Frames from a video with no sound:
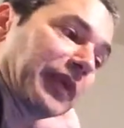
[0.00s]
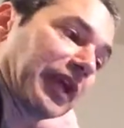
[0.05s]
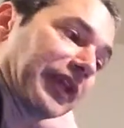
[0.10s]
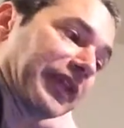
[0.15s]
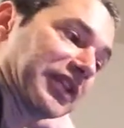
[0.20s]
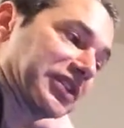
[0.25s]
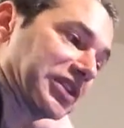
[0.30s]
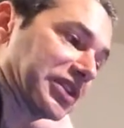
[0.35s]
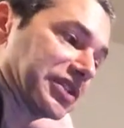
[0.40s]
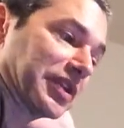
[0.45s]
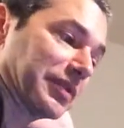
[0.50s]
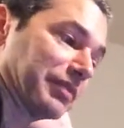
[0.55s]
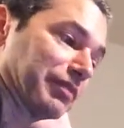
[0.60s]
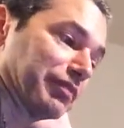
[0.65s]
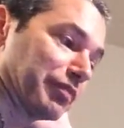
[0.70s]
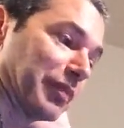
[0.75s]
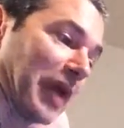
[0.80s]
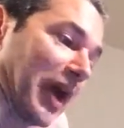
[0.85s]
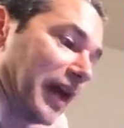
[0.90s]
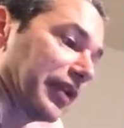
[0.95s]
And that
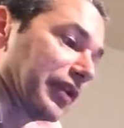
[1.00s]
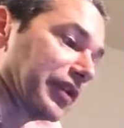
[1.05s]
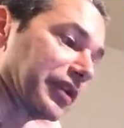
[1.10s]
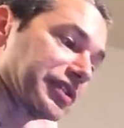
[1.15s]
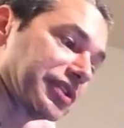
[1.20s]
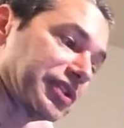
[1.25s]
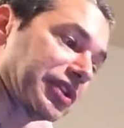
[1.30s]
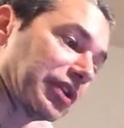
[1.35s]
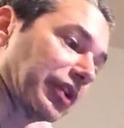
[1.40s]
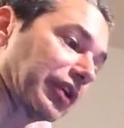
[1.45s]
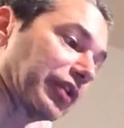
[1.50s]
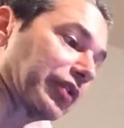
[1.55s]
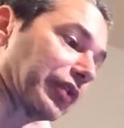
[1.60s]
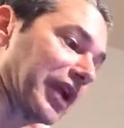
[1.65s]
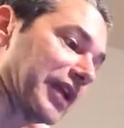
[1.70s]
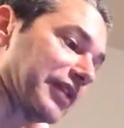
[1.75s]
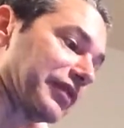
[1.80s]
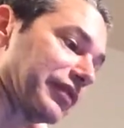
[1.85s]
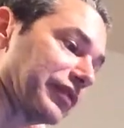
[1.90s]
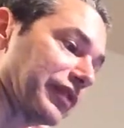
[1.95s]
doesn't matter. It's still a
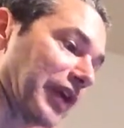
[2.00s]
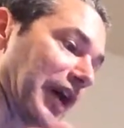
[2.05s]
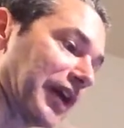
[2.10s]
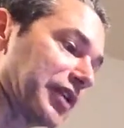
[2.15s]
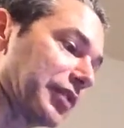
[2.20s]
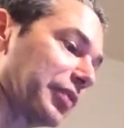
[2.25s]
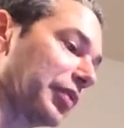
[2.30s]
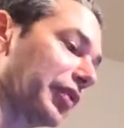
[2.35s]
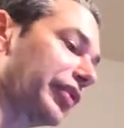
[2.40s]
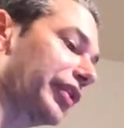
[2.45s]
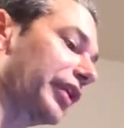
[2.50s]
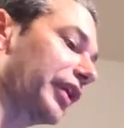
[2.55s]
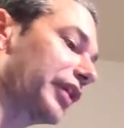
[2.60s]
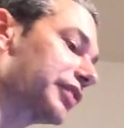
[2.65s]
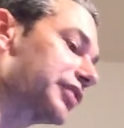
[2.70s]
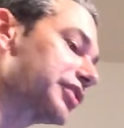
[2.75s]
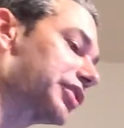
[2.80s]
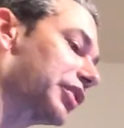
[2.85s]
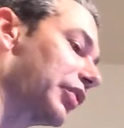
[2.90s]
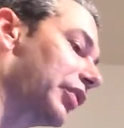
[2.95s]
great, valuable thing.
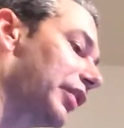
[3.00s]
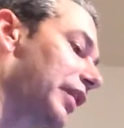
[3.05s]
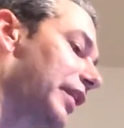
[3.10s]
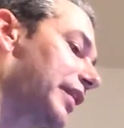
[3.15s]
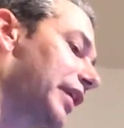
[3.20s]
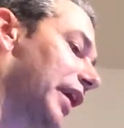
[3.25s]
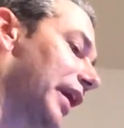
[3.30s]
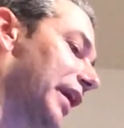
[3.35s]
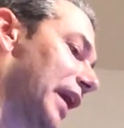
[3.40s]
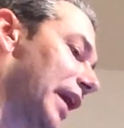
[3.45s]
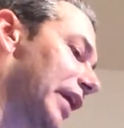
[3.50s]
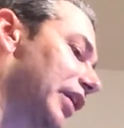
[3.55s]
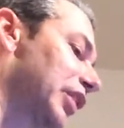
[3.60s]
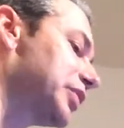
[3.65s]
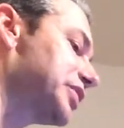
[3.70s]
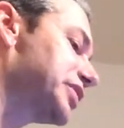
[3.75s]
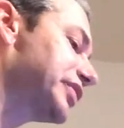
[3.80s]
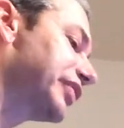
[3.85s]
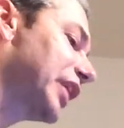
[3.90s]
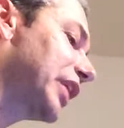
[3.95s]
So Iyengar was the